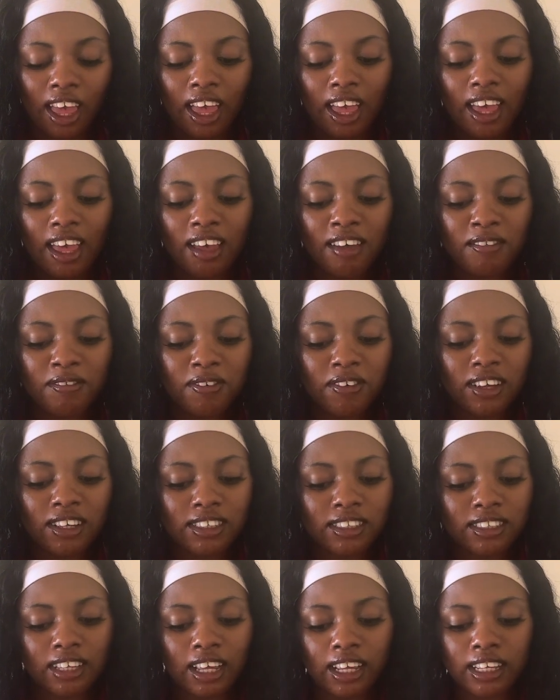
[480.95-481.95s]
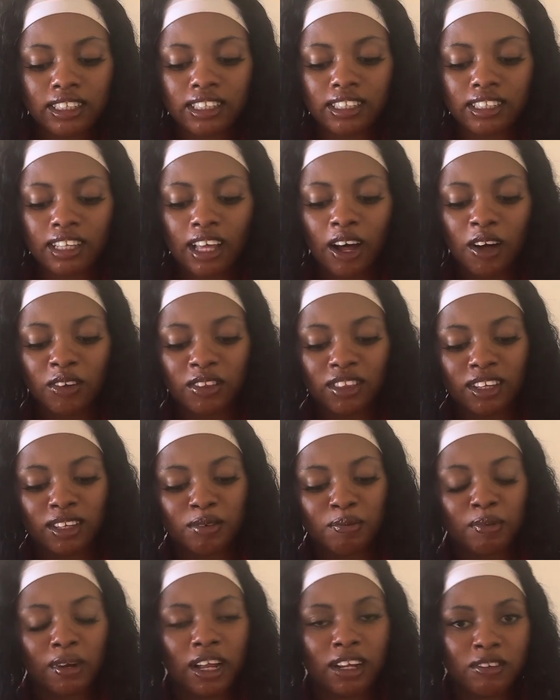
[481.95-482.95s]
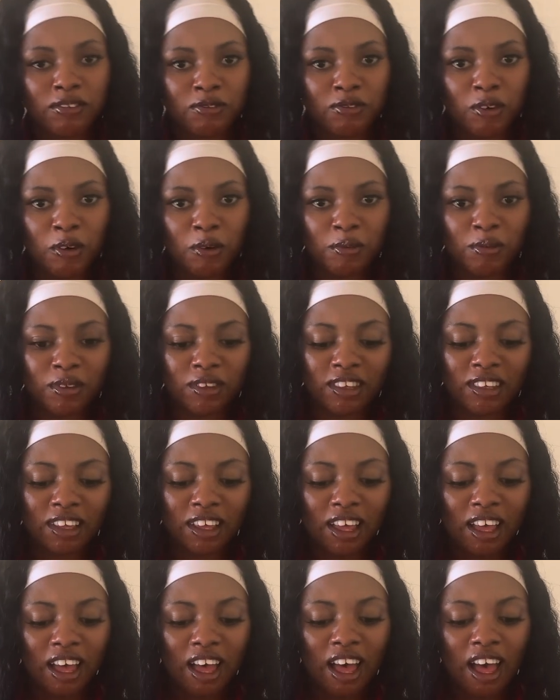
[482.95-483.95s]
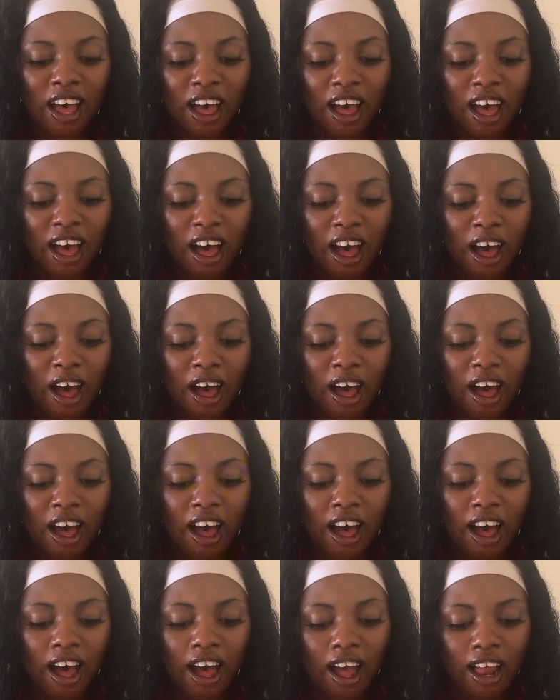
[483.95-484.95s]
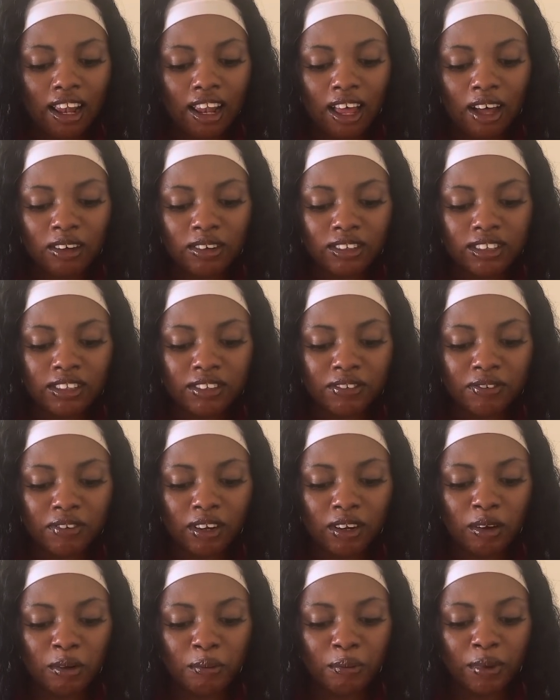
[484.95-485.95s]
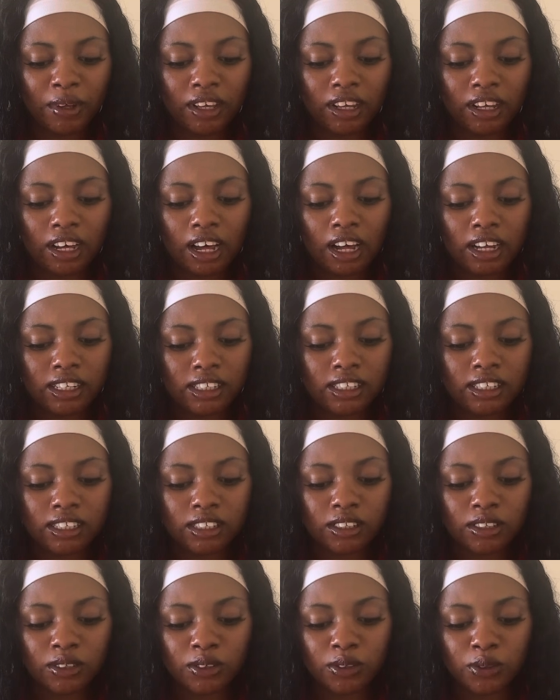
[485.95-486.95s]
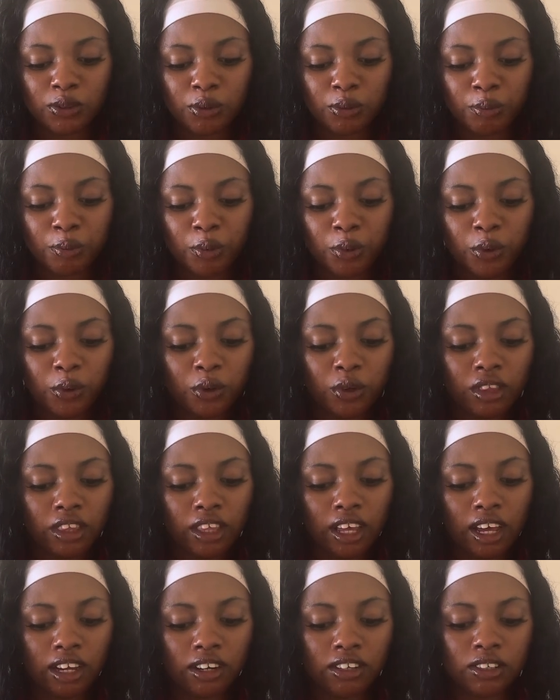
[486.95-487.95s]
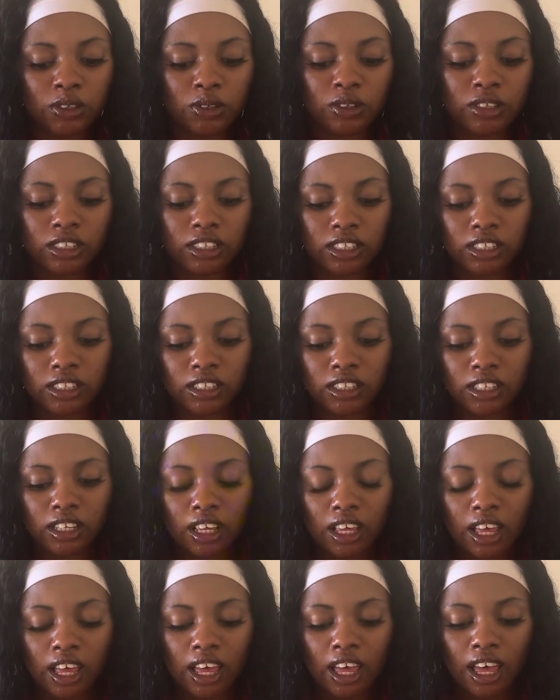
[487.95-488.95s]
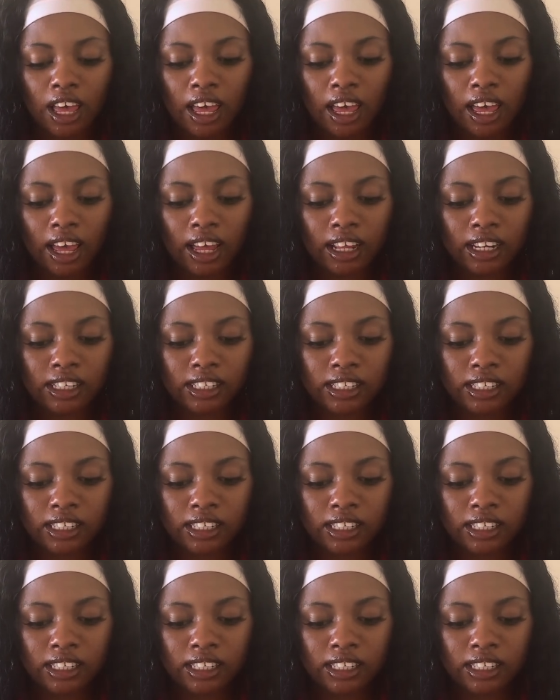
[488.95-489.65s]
emphasizes how these platforms allow developing countries to pool their resources and